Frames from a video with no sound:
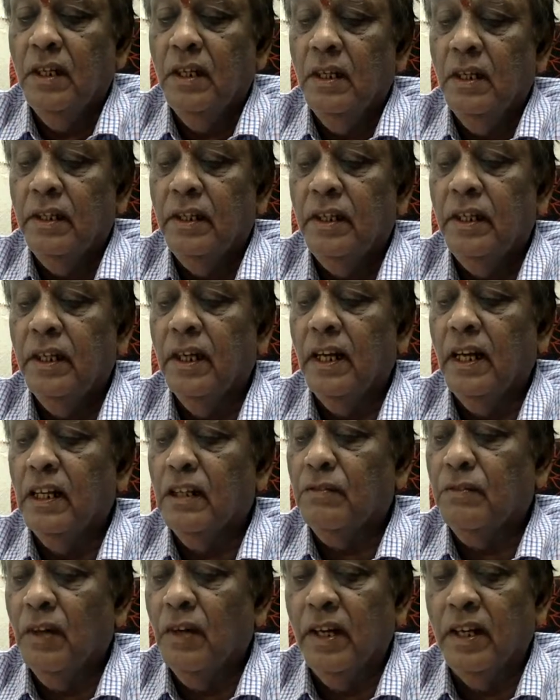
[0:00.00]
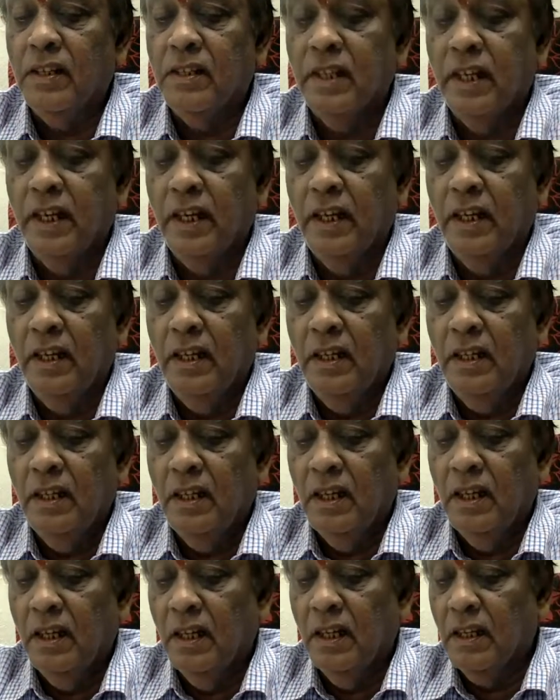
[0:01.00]
Here, as far as the
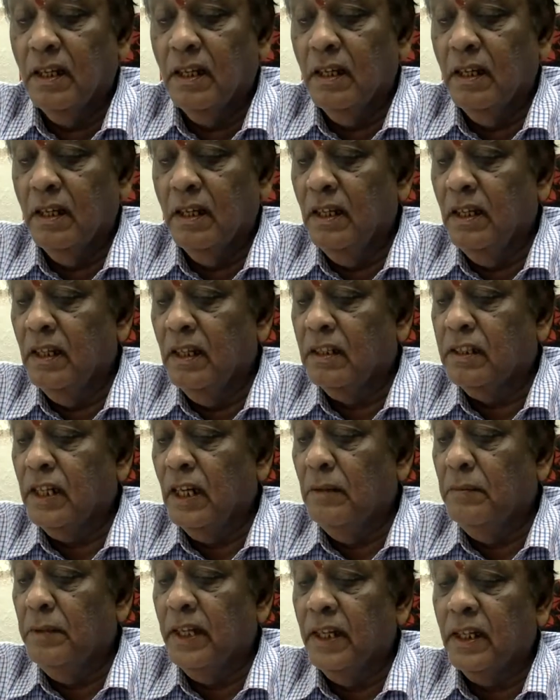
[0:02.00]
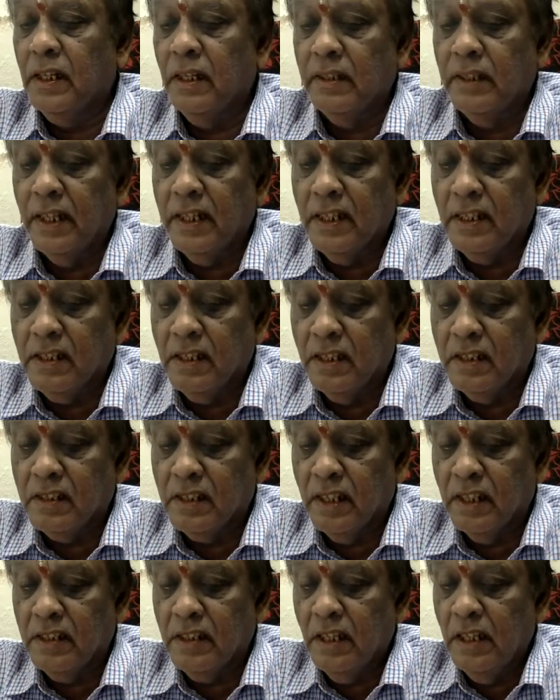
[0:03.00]
it shall be reckoned. That is, it
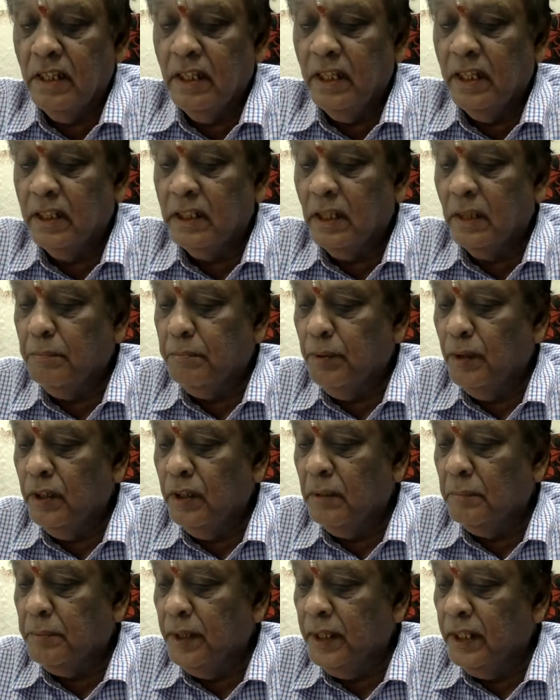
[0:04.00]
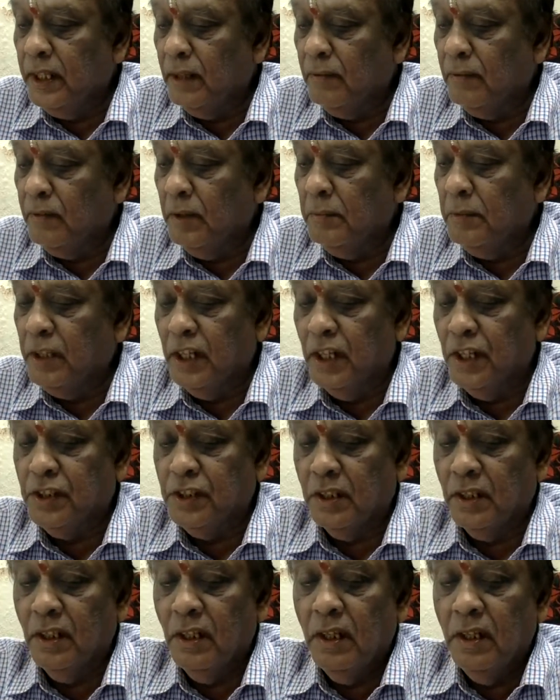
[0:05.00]
says, in computing the period of
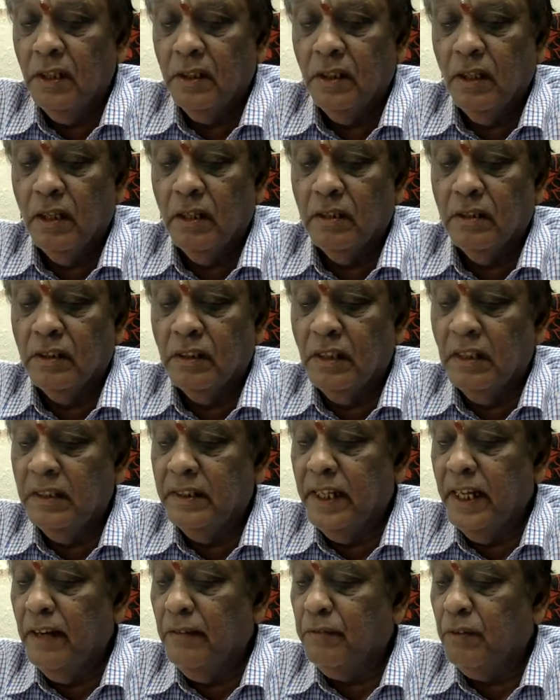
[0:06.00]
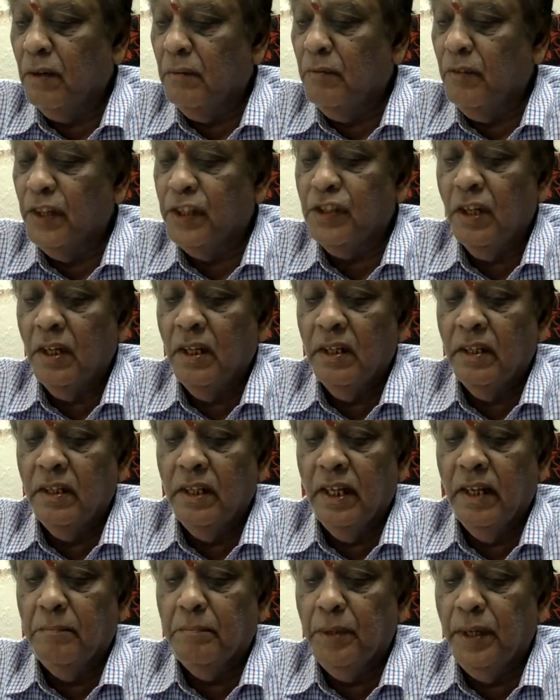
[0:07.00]
limitation, the day from which
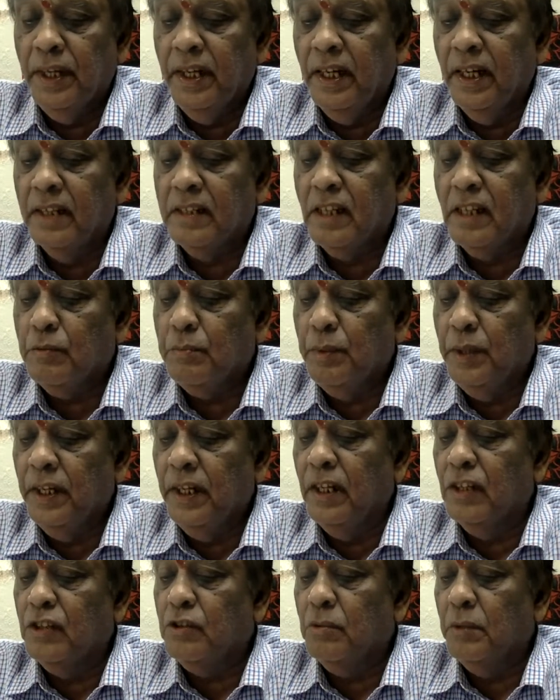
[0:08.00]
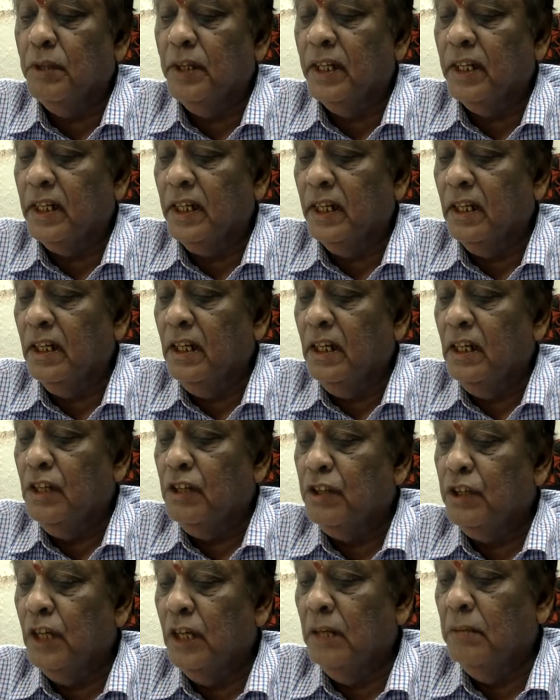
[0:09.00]
such period is to be reckoned
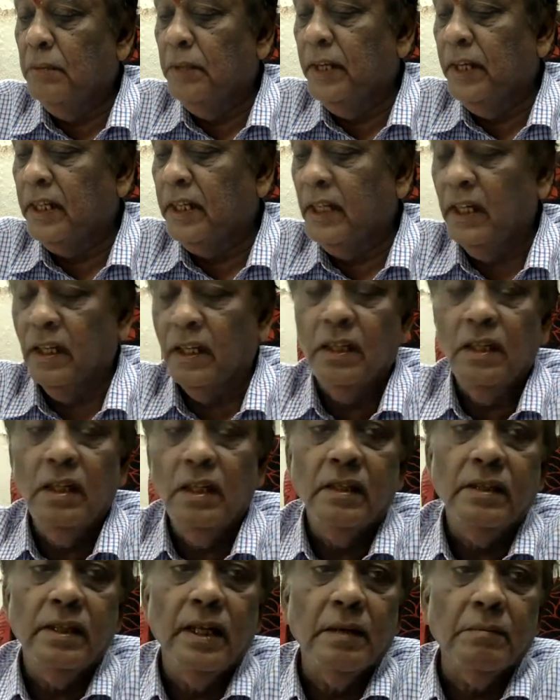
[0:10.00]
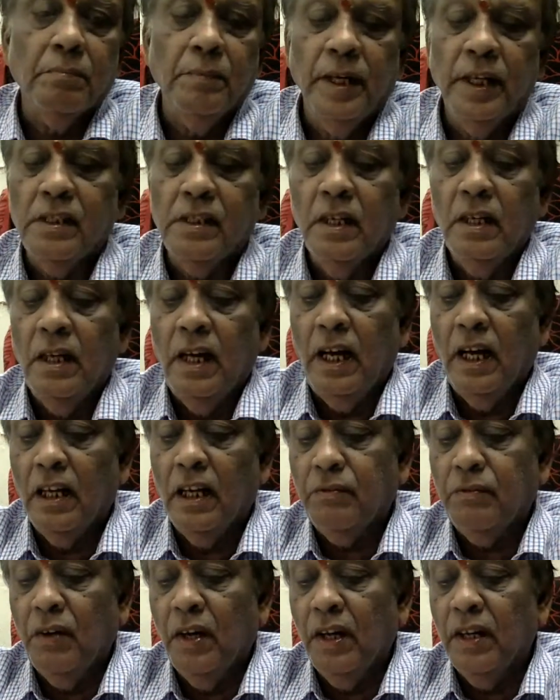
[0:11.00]
shall be reckoned. That means,
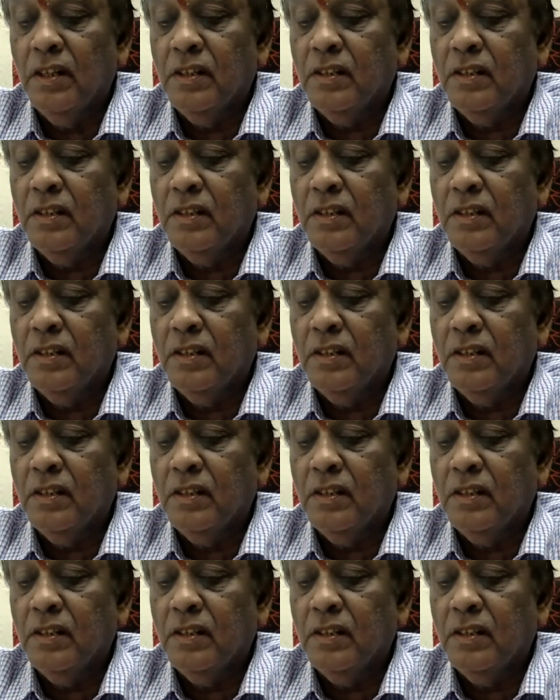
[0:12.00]
as far as